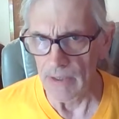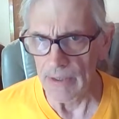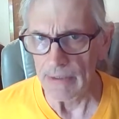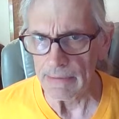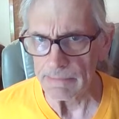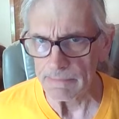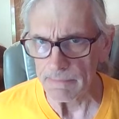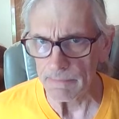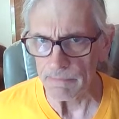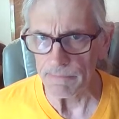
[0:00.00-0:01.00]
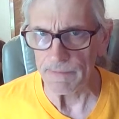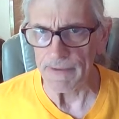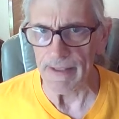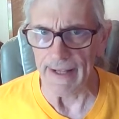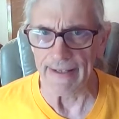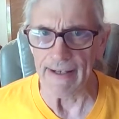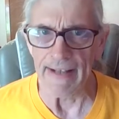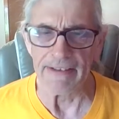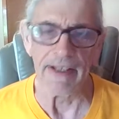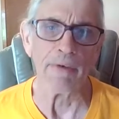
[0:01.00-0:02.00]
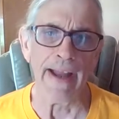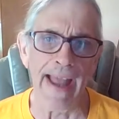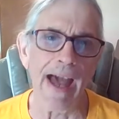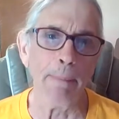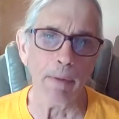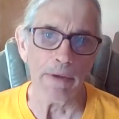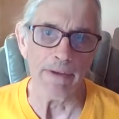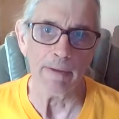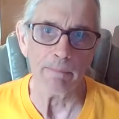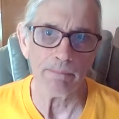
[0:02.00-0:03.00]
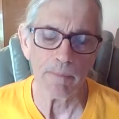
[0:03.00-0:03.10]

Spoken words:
feel like God's ever happy with them.